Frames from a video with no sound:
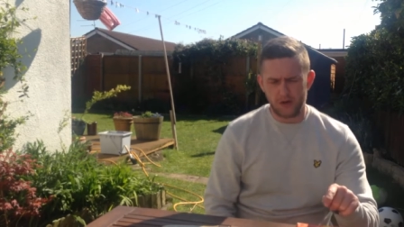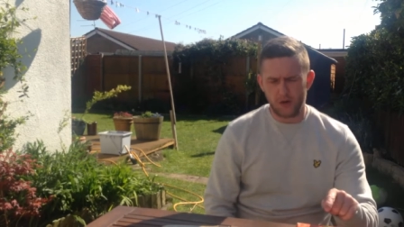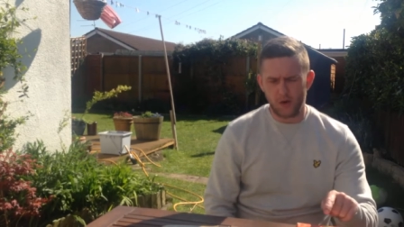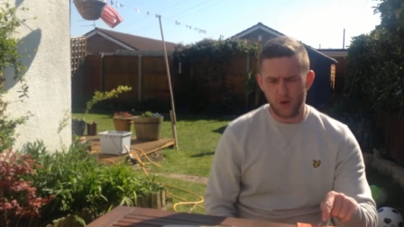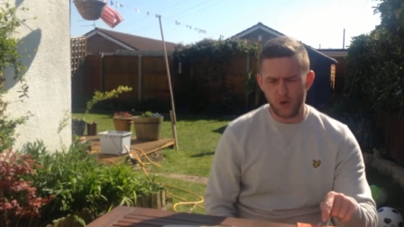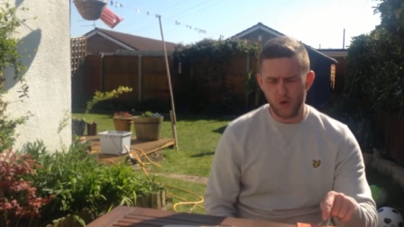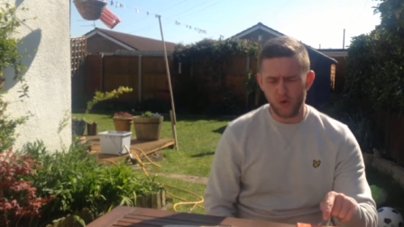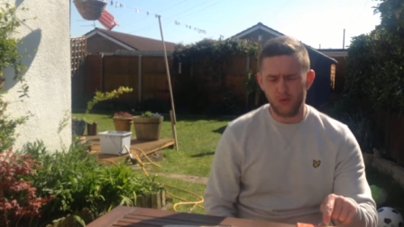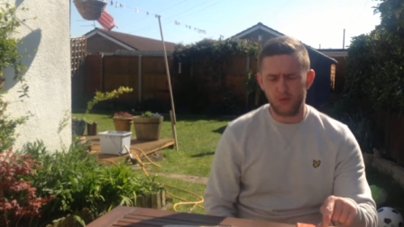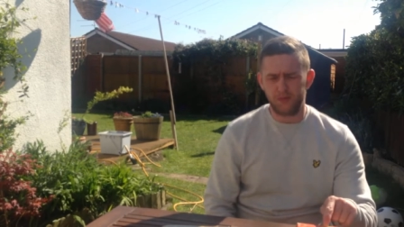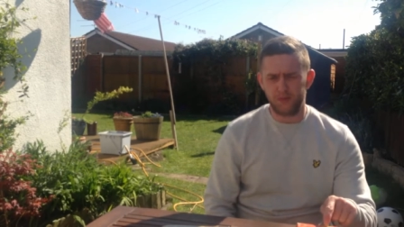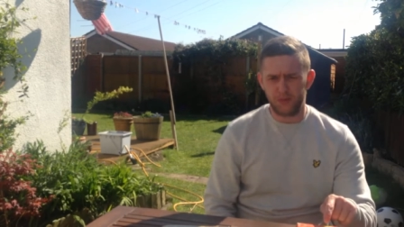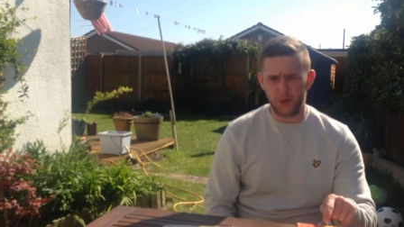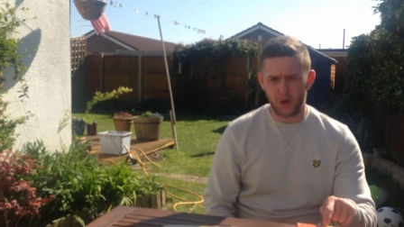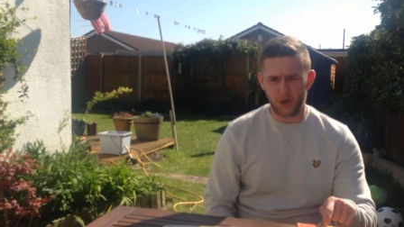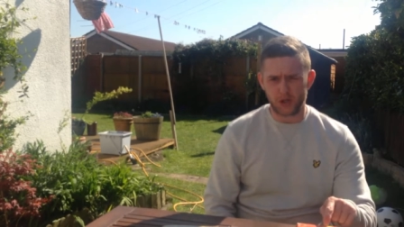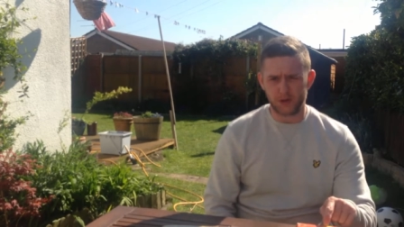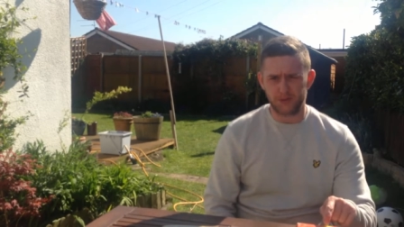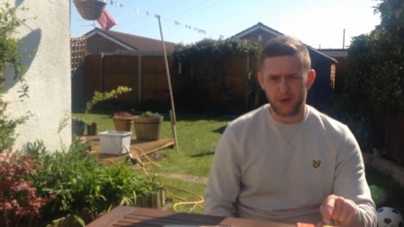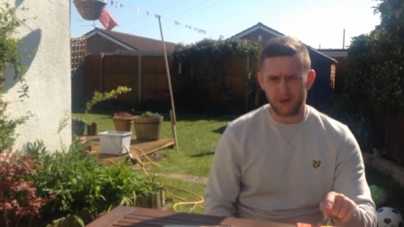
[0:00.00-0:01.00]
All
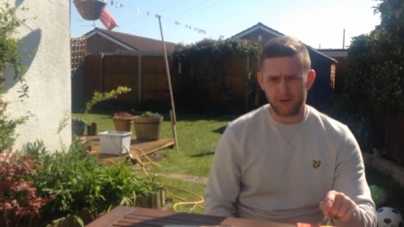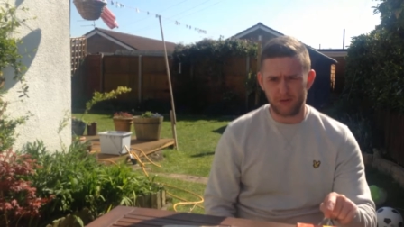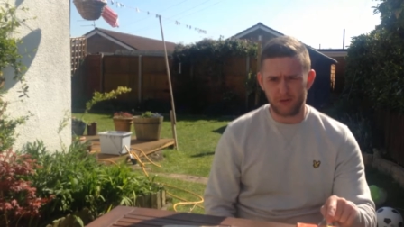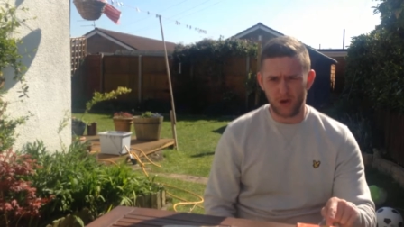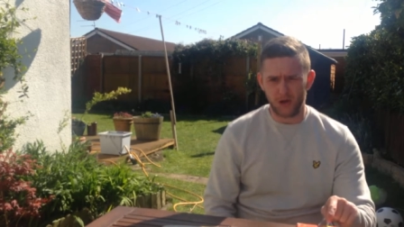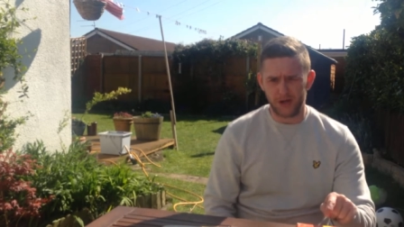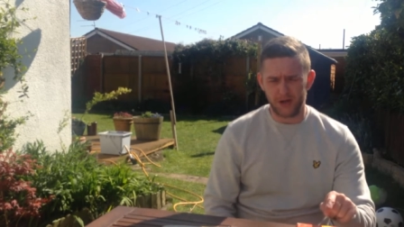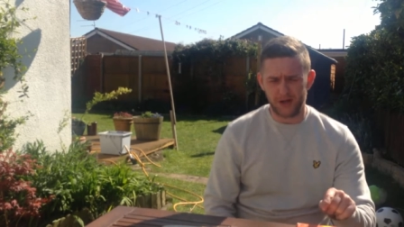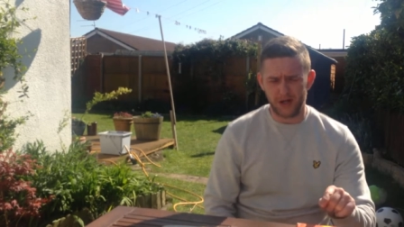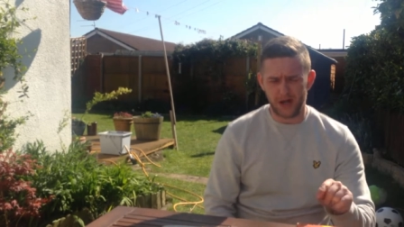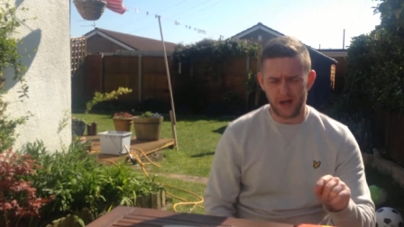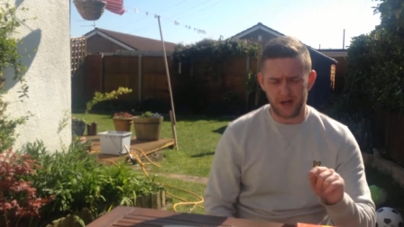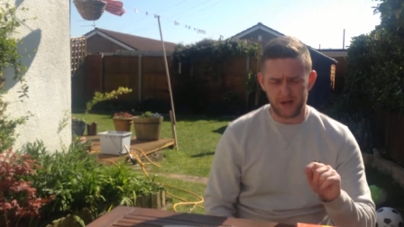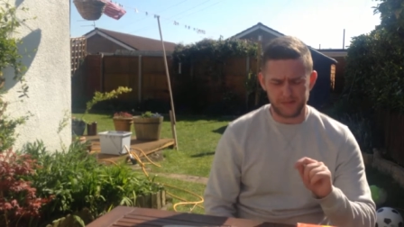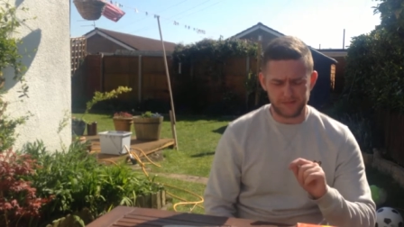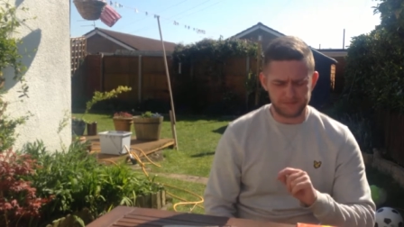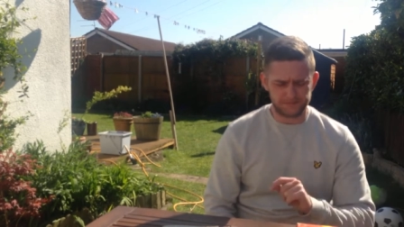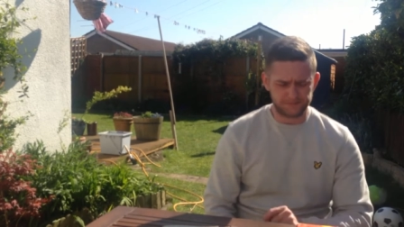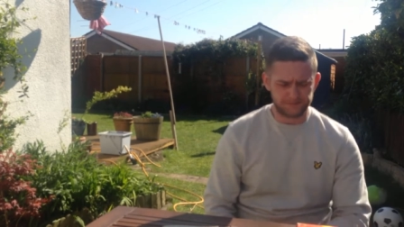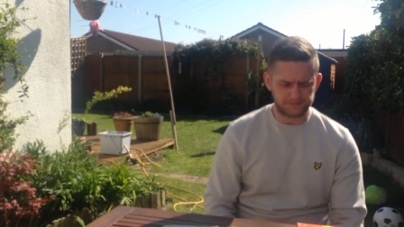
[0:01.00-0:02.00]
books by Rhonda
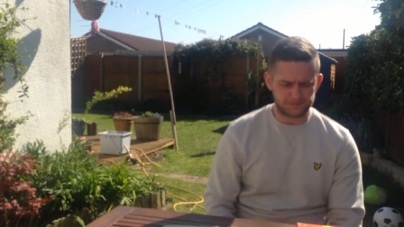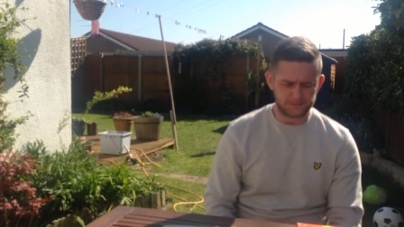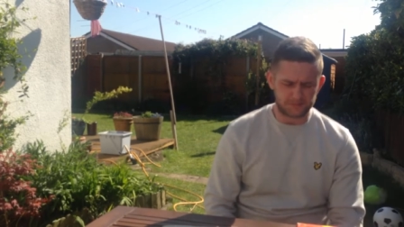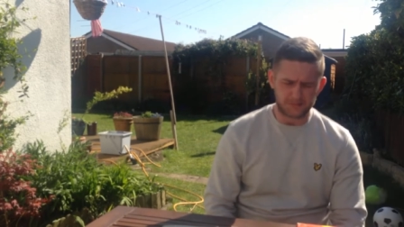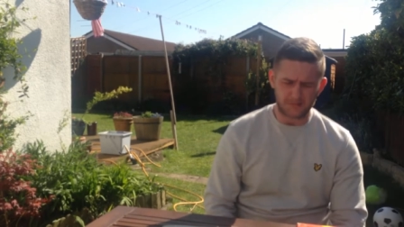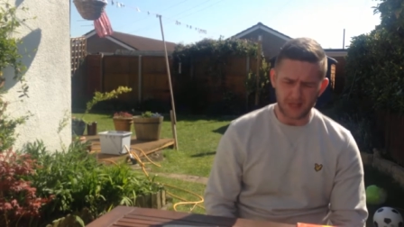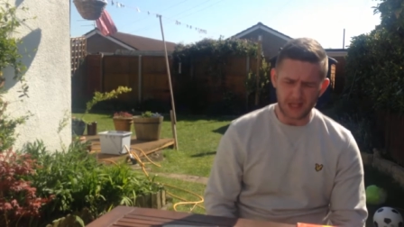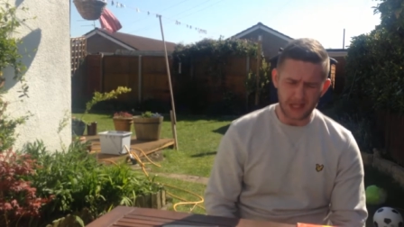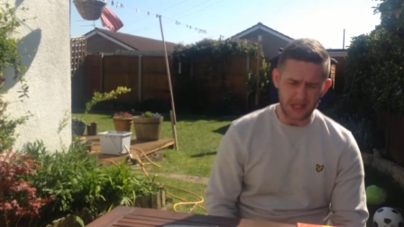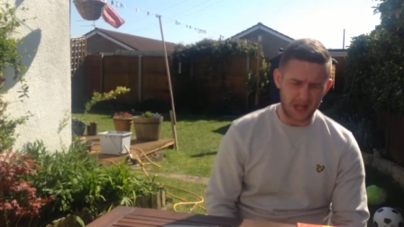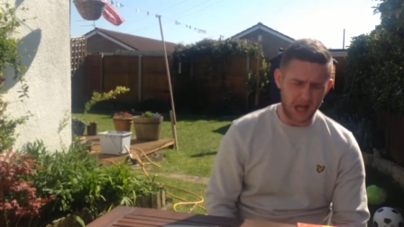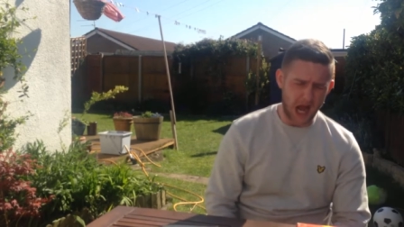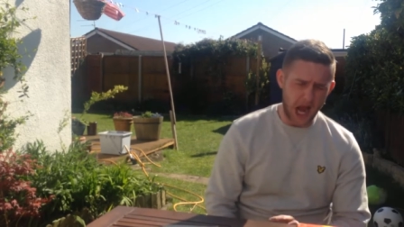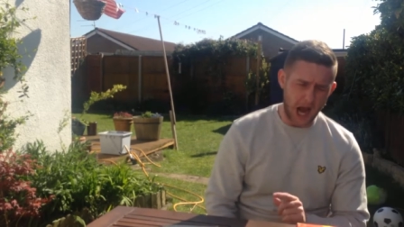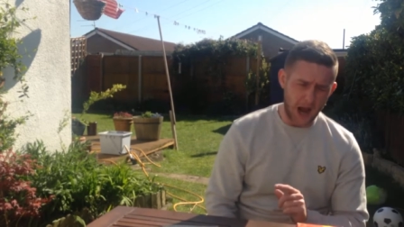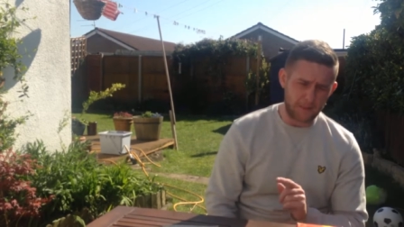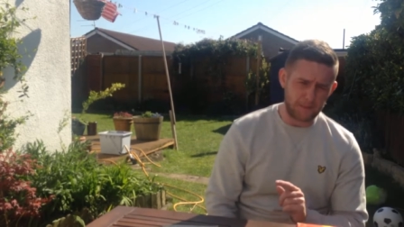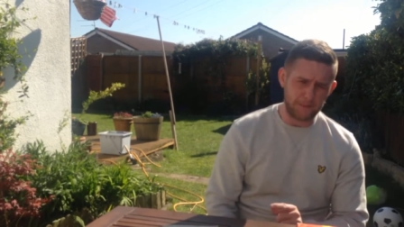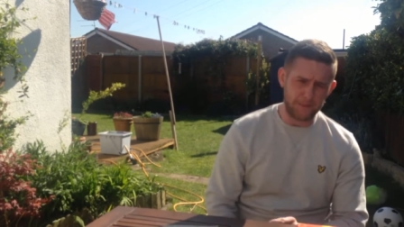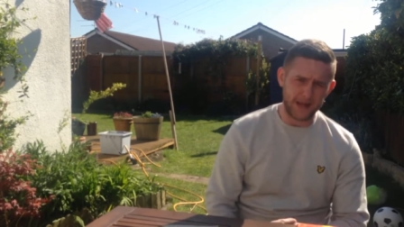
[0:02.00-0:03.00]

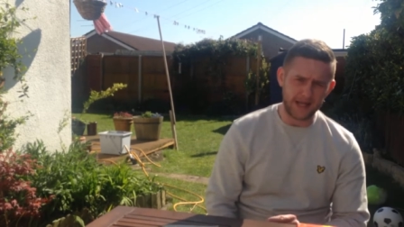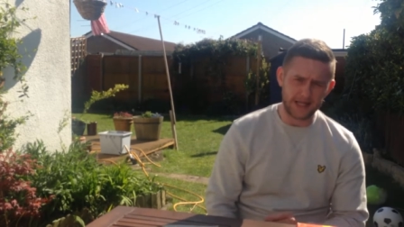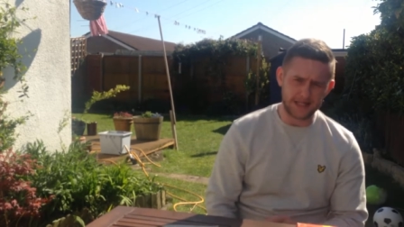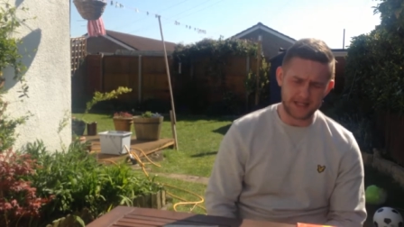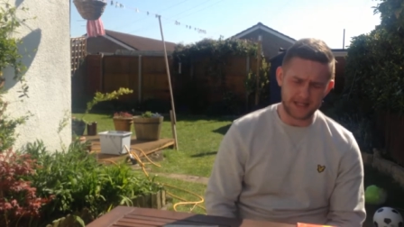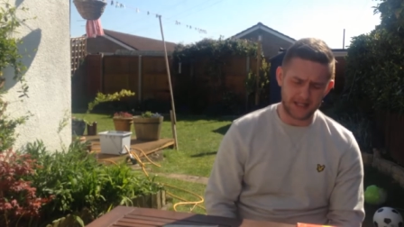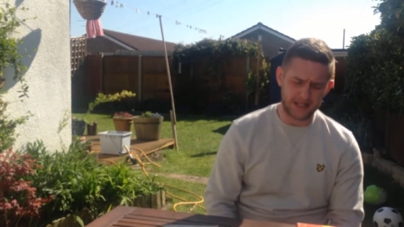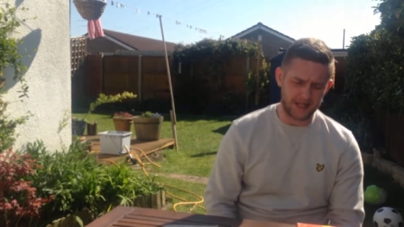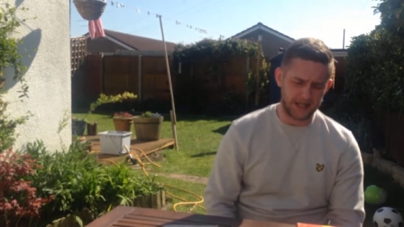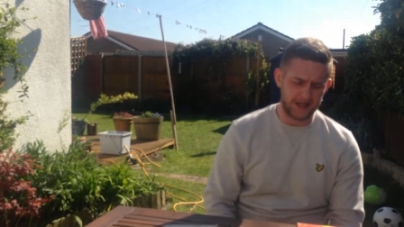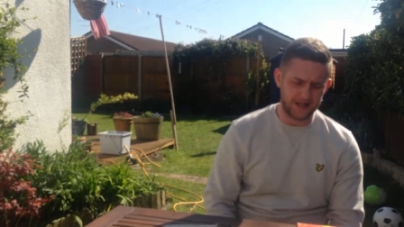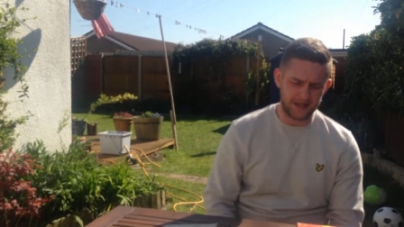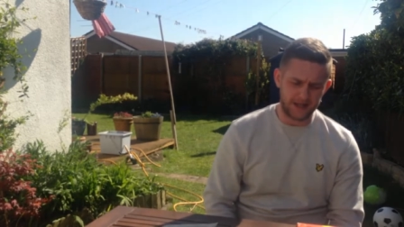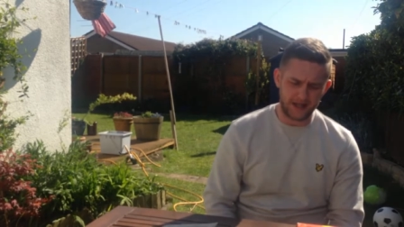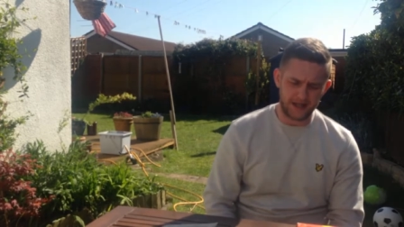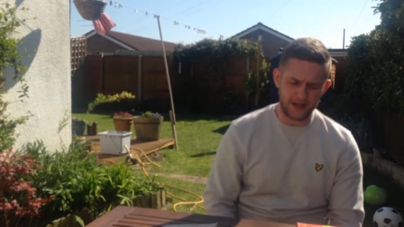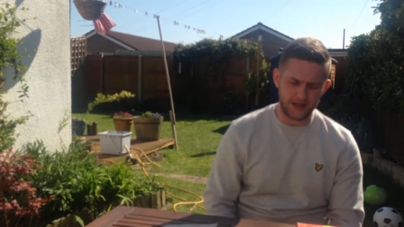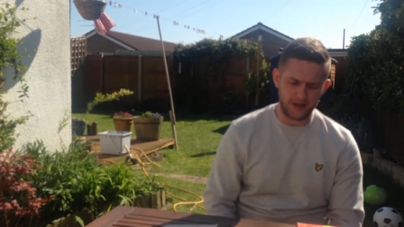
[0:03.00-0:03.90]
are amazing, and